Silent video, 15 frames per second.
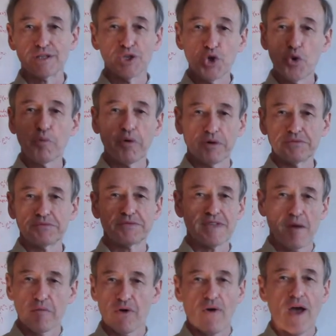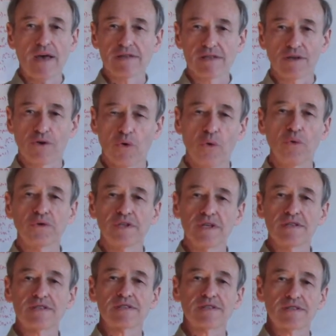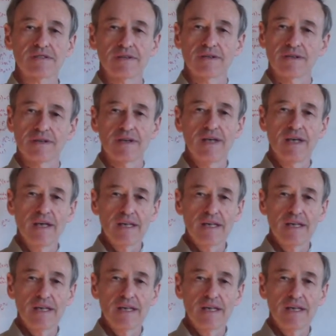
loop of summarizing all these uh,